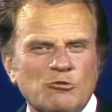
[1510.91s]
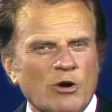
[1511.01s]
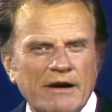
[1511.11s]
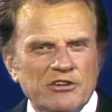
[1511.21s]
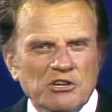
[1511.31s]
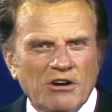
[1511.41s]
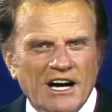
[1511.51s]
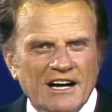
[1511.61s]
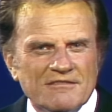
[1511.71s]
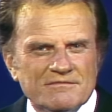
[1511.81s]
wherever you
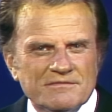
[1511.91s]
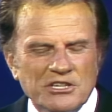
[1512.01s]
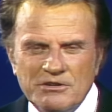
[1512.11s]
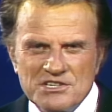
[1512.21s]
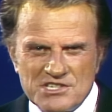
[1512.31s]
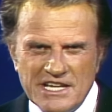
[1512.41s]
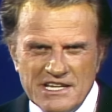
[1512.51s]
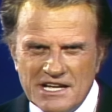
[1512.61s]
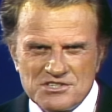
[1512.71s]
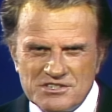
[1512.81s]
are. You can say
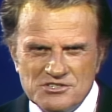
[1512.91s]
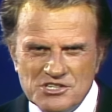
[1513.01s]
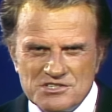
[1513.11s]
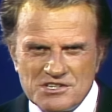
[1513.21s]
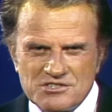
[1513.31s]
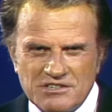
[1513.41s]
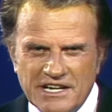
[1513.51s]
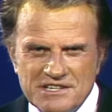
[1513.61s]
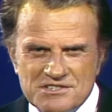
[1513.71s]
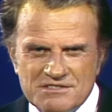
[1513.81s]
yes to Jesus
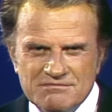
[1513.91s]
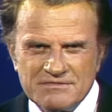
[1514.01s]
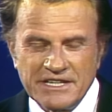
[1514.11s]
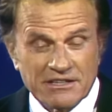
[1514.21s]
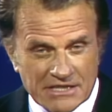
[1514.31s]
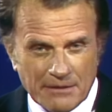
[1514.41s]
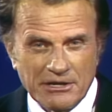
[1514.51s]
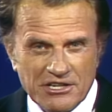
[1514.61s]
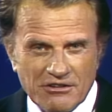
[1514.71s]
Christ. He'll come into